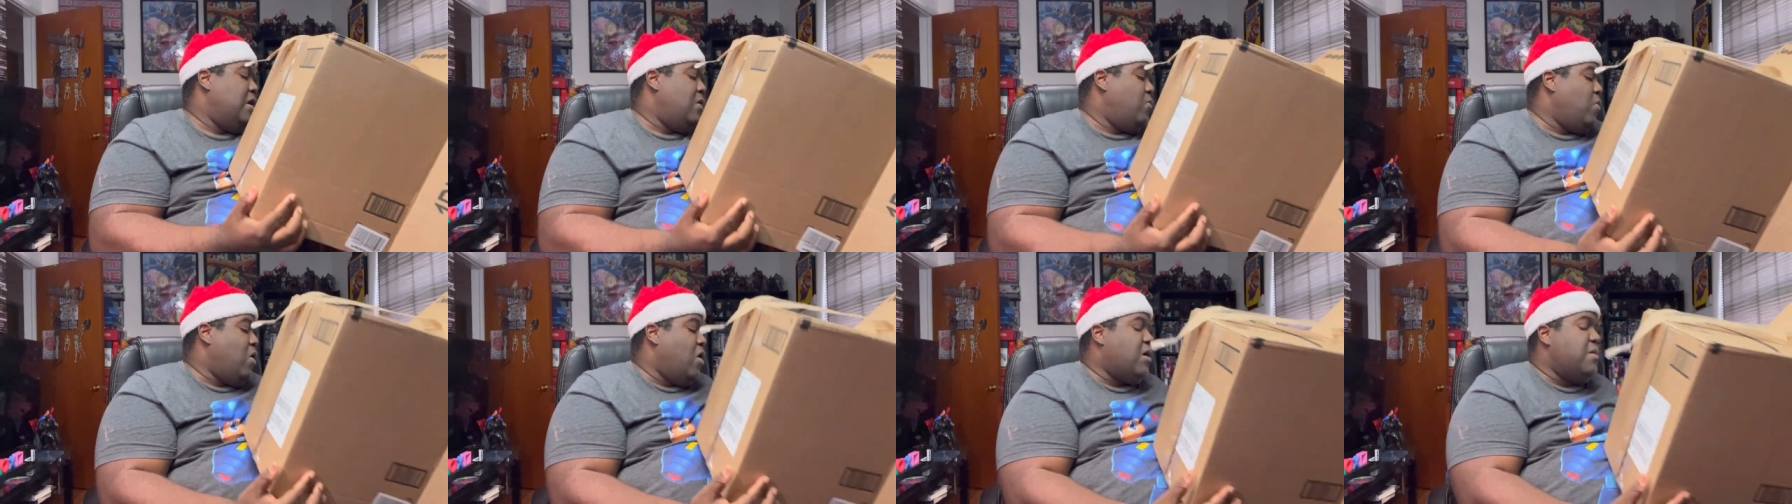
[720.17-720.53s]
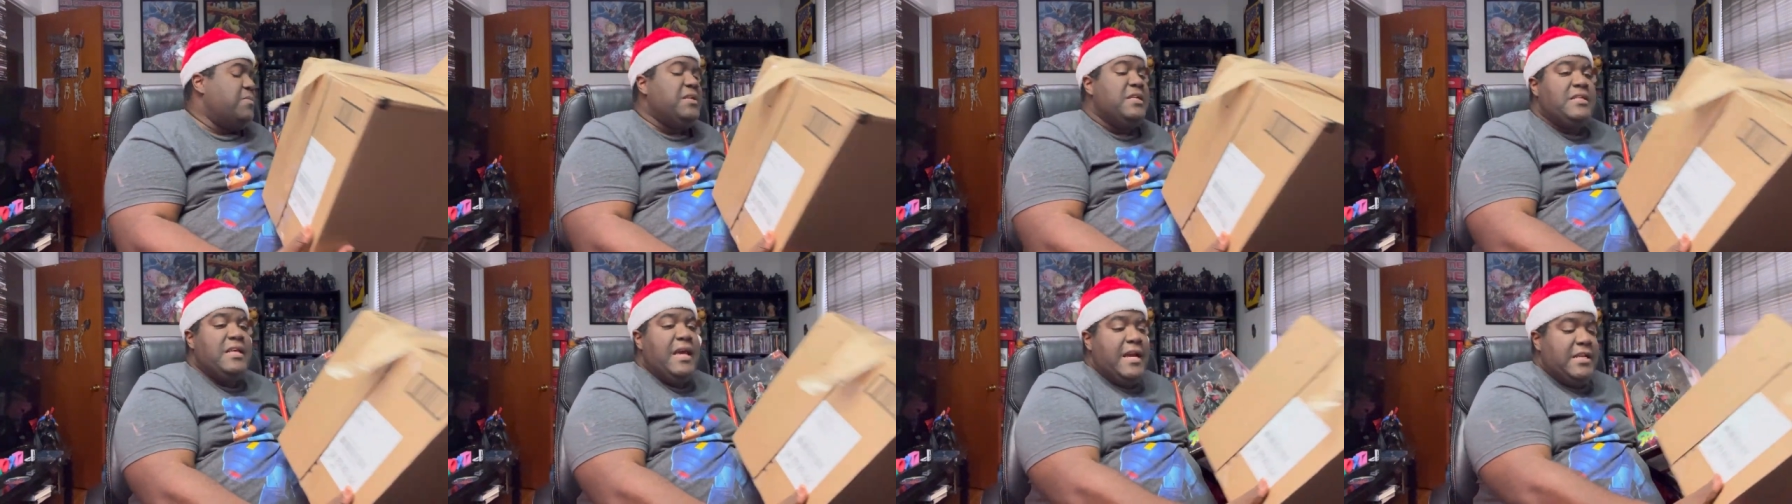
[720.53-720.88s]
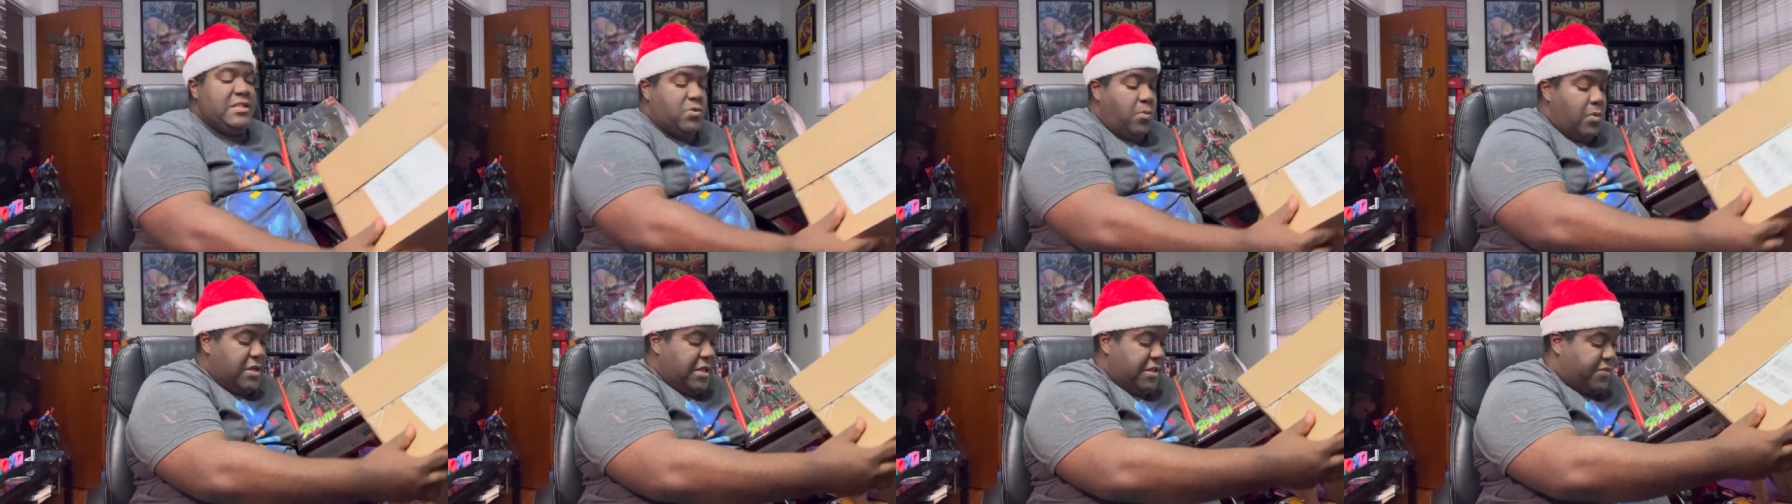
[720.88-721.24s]
welcome to day
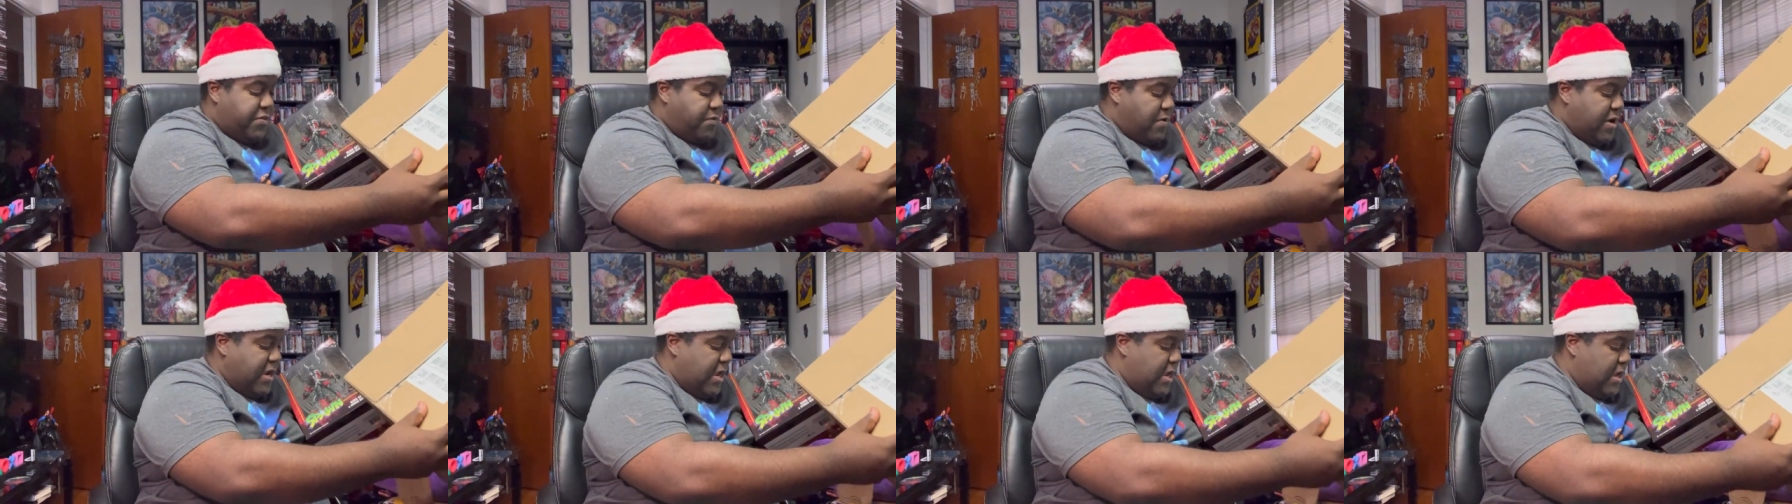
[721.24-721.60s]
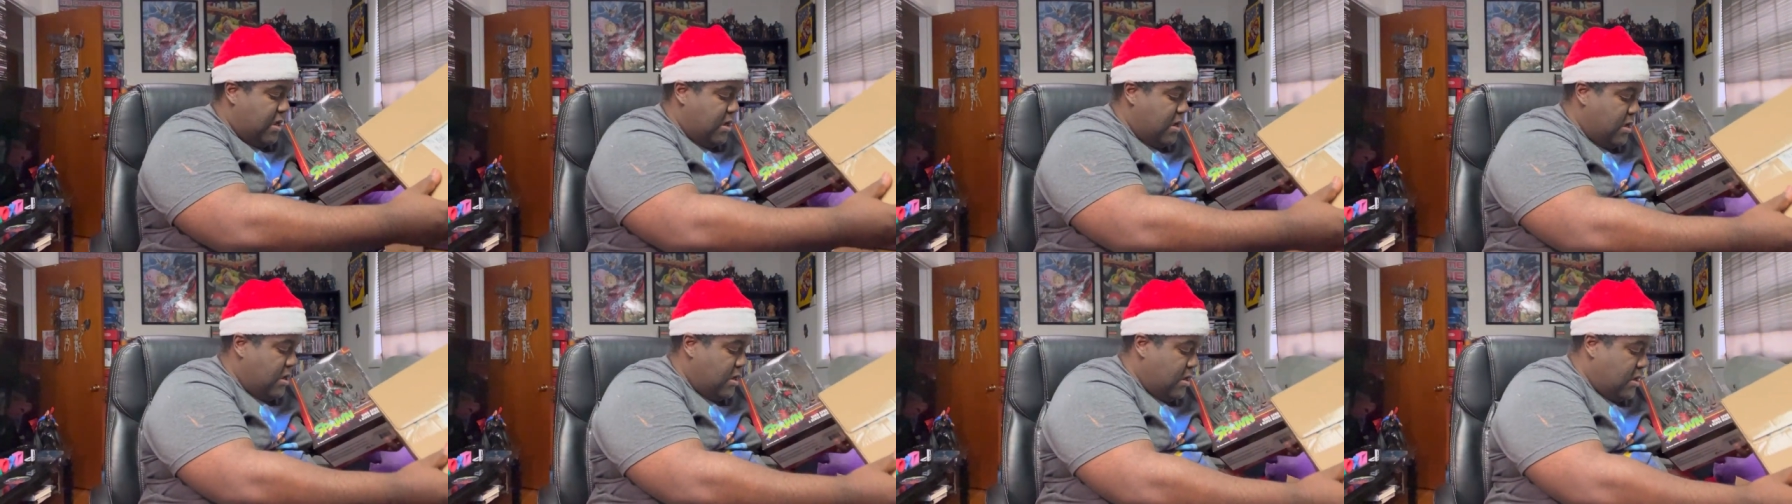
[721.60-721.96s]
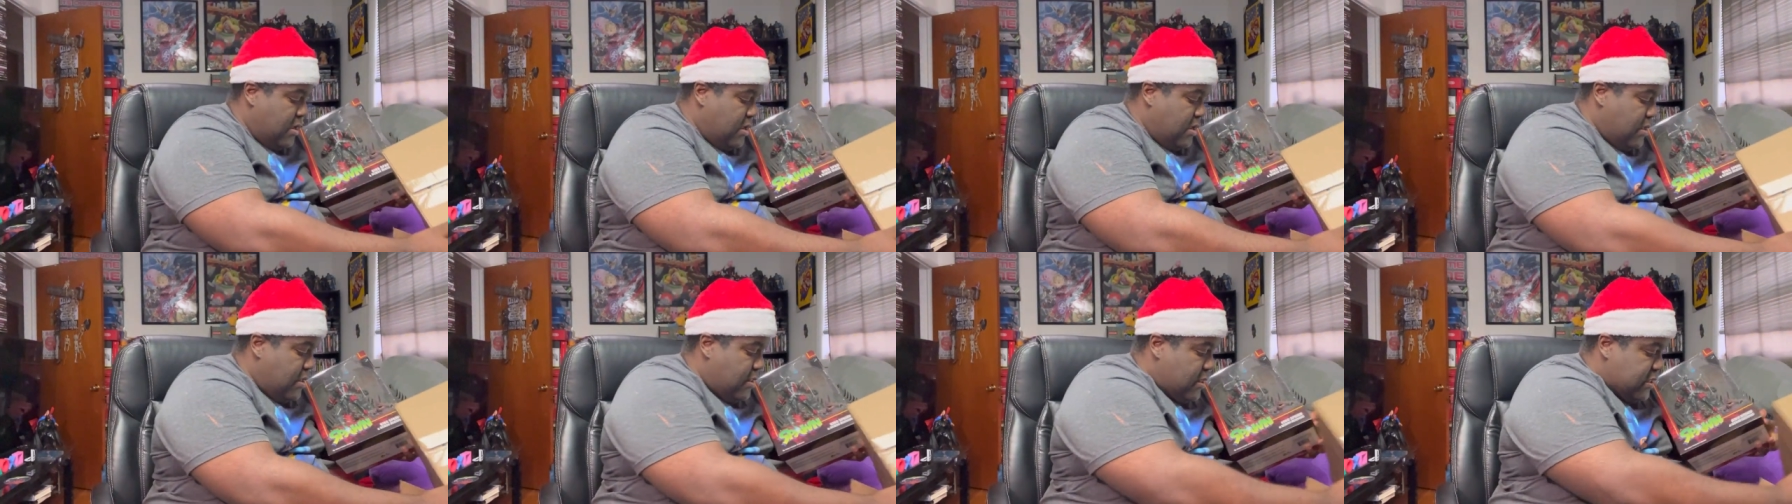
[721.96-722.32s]
23.
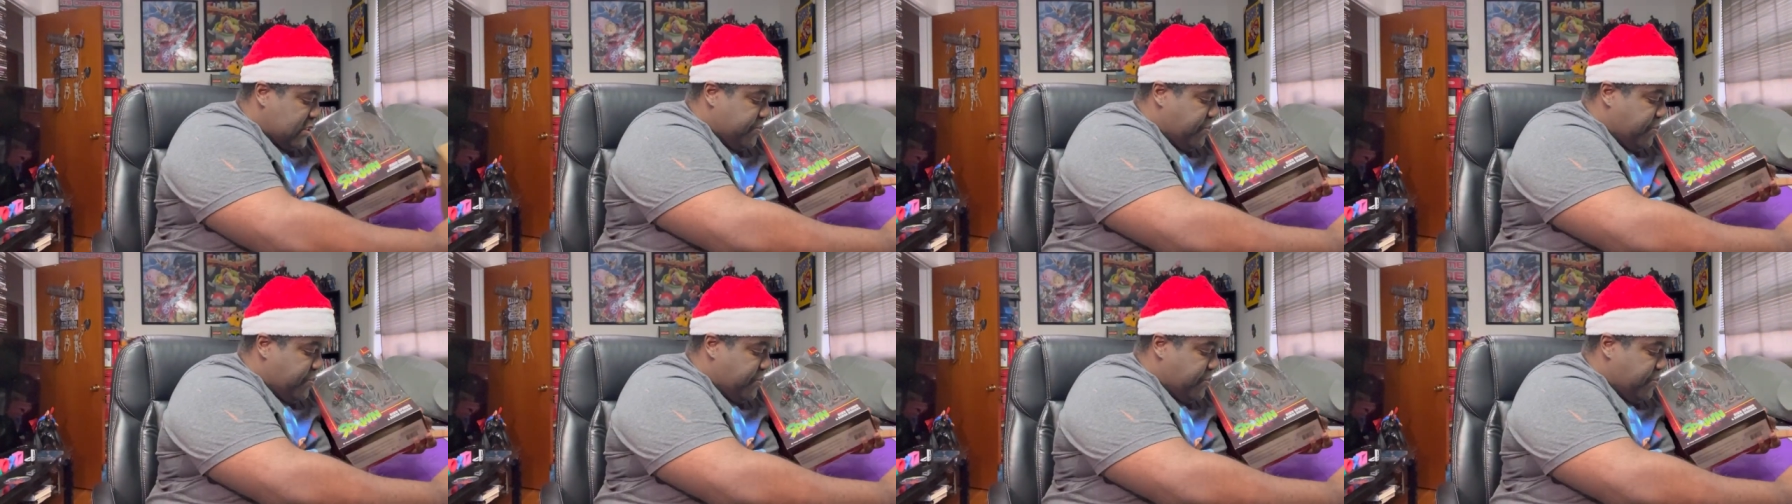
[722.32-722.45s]
Let's